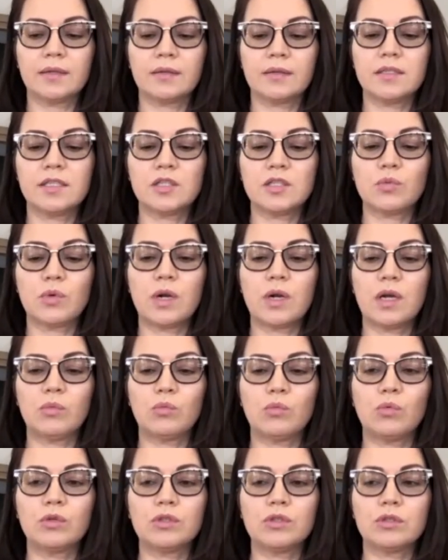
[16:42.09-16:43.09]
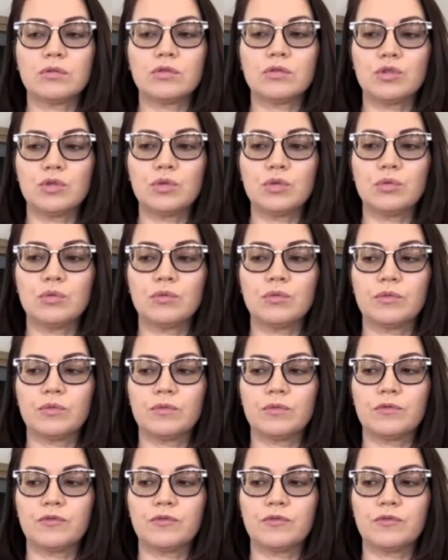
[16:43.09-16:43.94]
this is what I would do